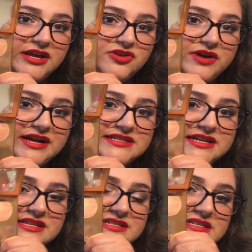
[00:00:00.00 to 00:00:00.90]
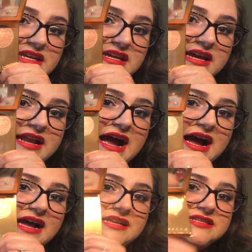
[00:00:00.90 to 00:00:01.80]
You guys can see it
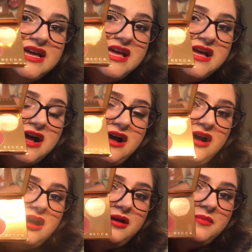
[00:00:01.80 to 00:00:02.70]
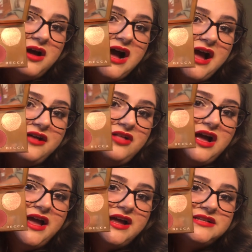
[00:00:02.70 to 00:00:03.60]
has a
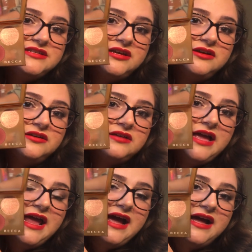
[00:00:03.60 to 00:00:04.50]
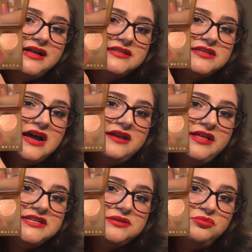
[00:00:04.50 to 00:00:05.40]
highlight and kind of
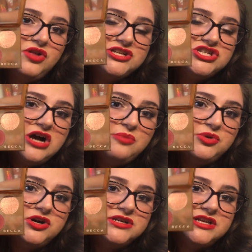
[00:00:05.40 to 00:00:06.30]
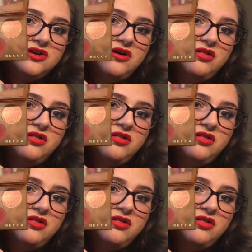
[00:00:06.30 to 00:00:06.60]
like some blush toppers and all